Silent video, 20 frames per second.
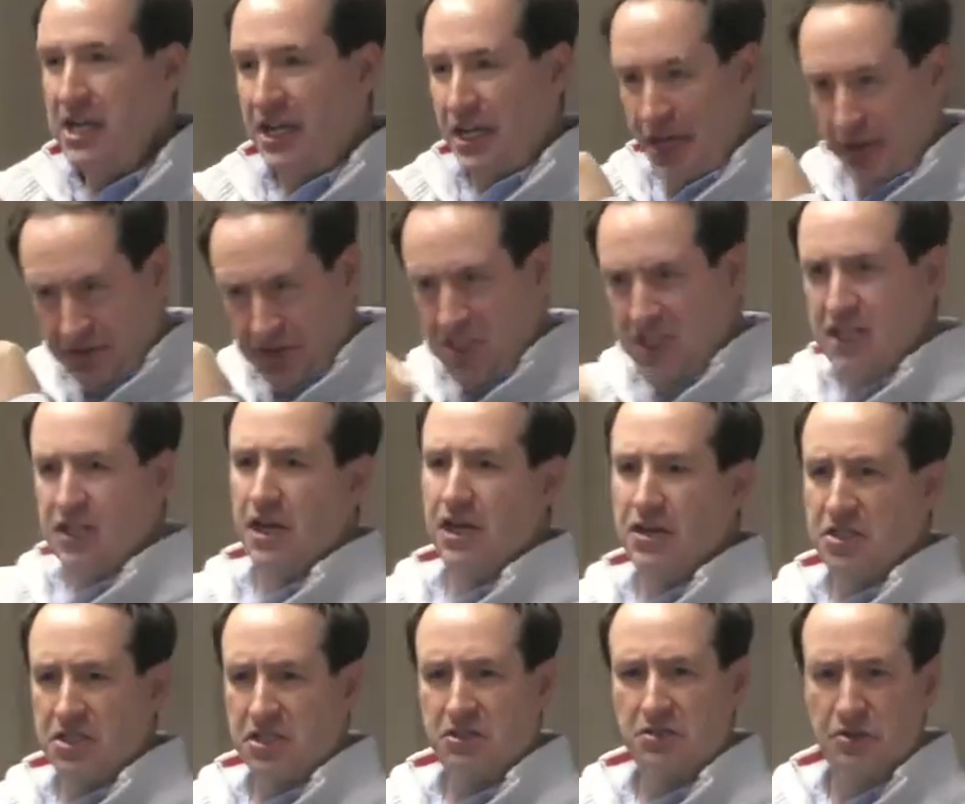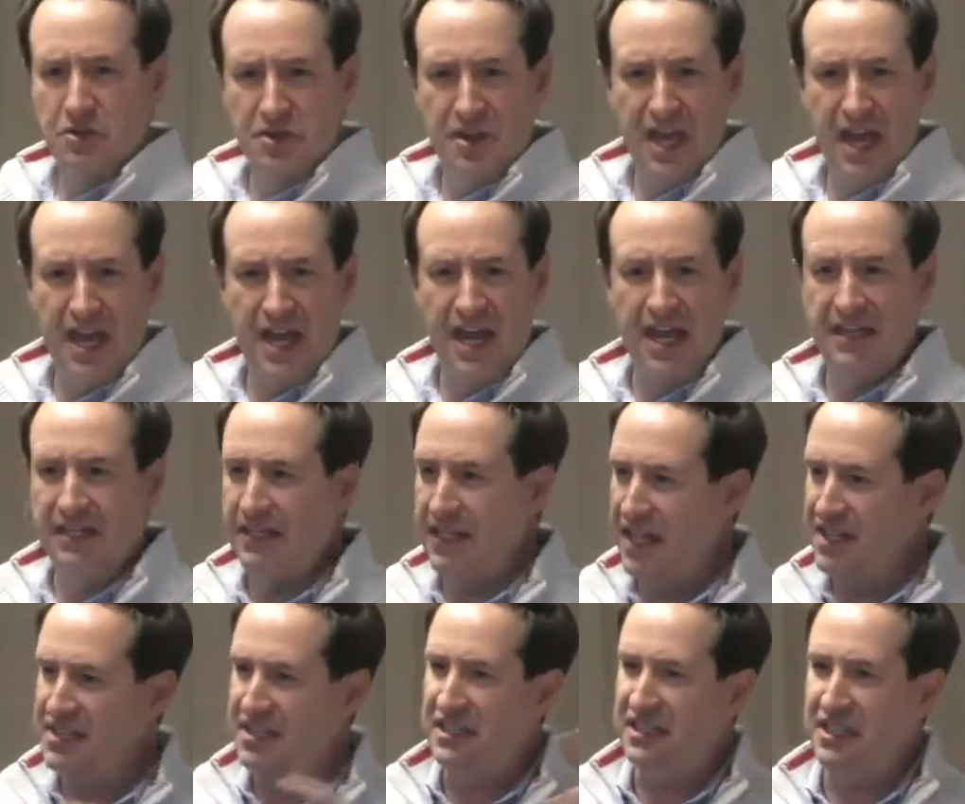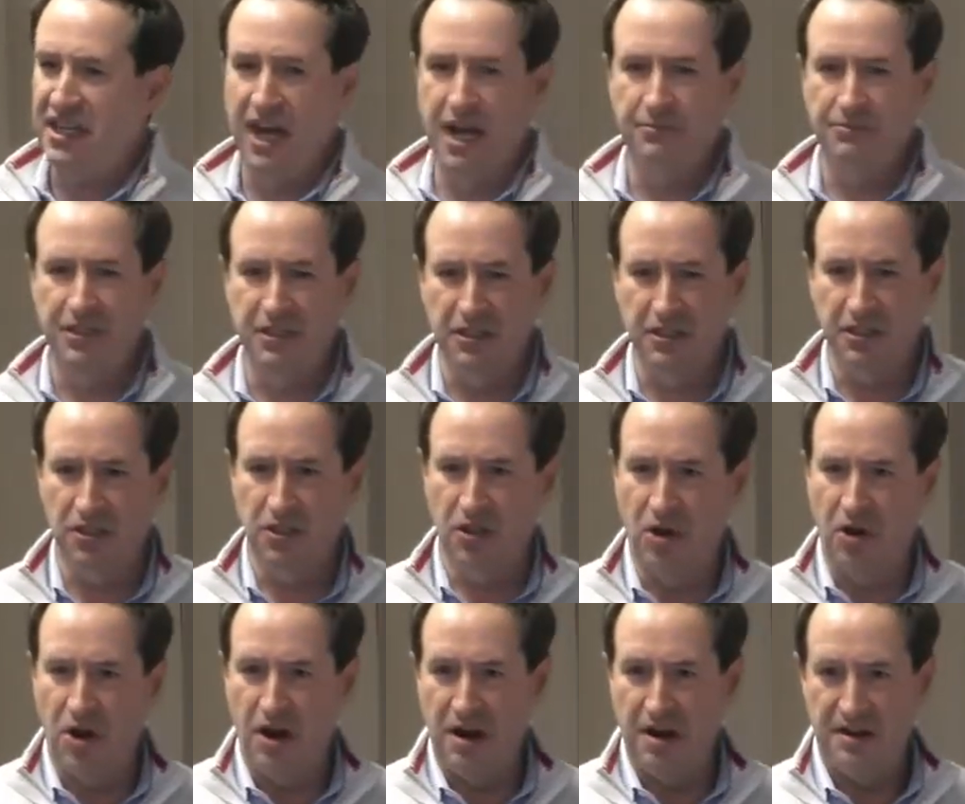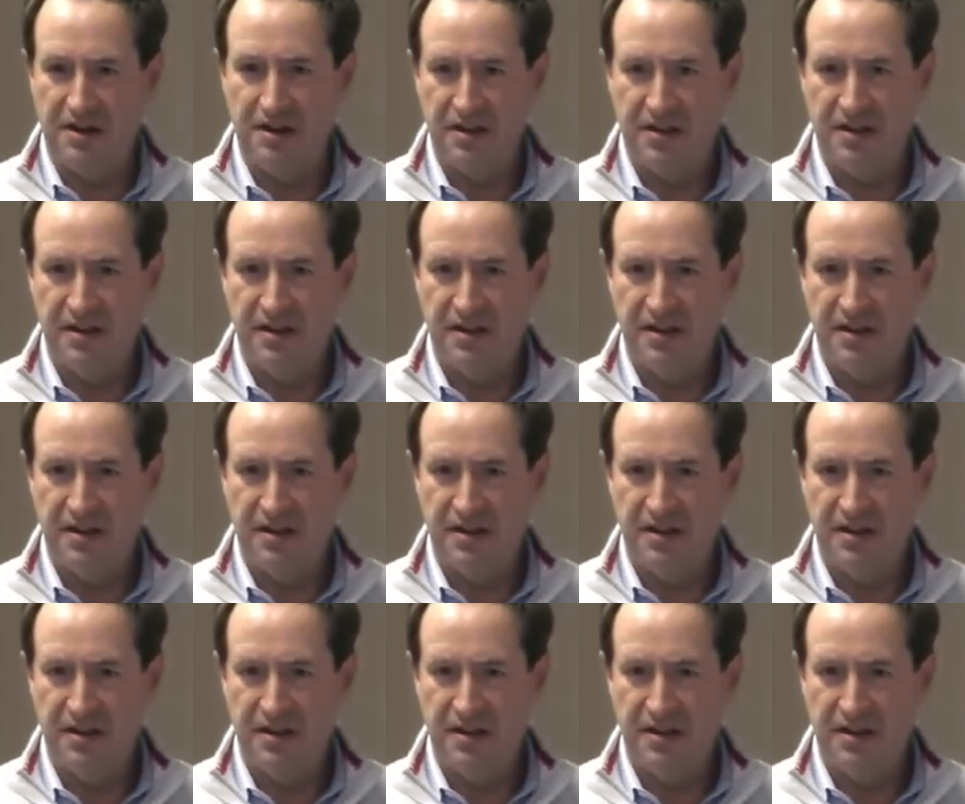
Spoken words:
through that and doesn't come to the Lord,